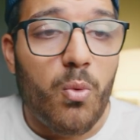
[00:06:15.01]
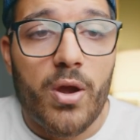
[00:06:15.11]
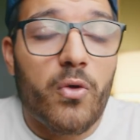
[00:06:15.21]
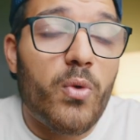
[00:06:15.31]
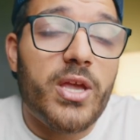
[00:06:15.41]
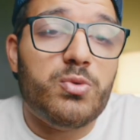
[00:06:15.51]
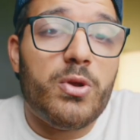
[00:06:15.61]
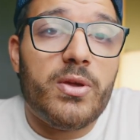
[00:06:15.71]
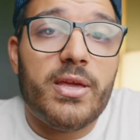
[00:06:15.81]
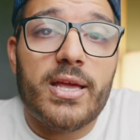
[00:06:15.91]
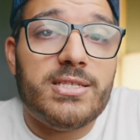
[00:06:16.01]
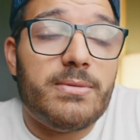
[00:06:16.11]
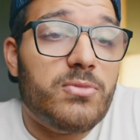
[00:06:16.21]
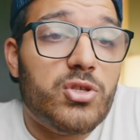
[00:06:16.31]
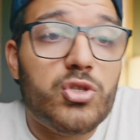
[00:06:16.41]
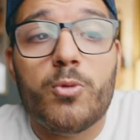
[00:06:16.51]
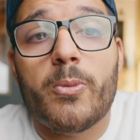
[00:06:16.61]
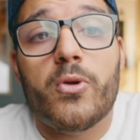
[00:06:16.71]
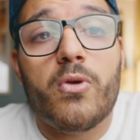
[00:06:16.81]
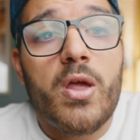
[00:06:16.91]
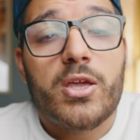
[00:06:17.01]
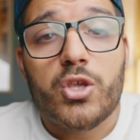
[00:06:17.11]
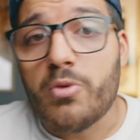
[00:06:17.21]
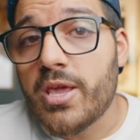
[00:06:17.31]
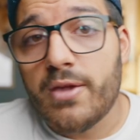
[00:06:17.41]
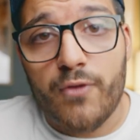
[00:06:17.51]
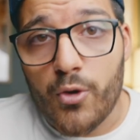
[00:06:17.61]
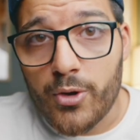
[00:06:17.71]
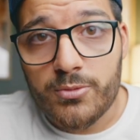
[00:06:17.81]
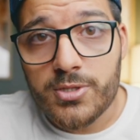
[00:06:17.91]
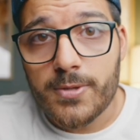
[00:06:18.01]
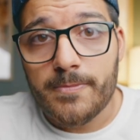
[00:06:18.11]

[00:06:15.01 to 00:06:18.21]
One of the ways where you can get some super unique photos.